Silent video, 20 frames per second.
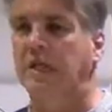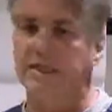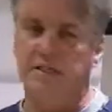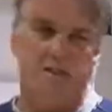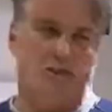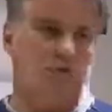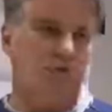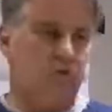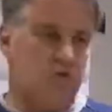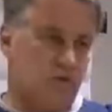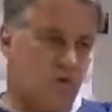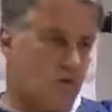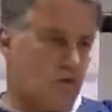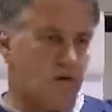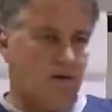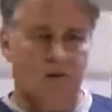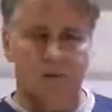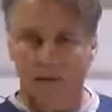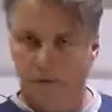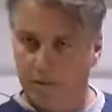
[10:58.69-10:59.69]
use
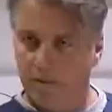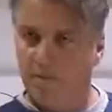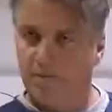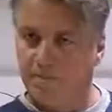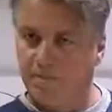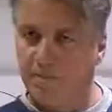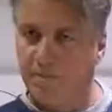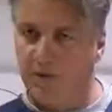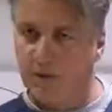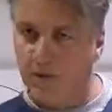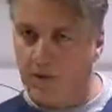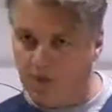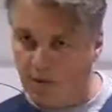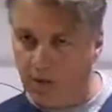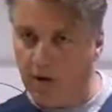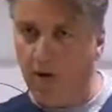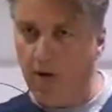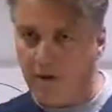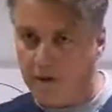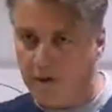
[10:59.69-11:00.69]
your
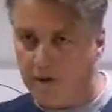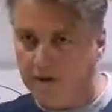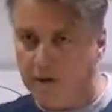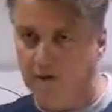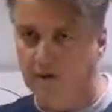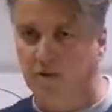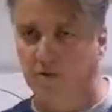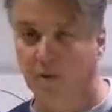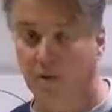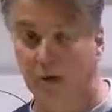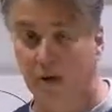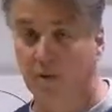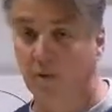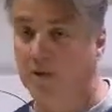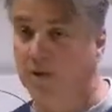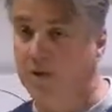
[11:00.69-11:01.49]
healthcare system here, which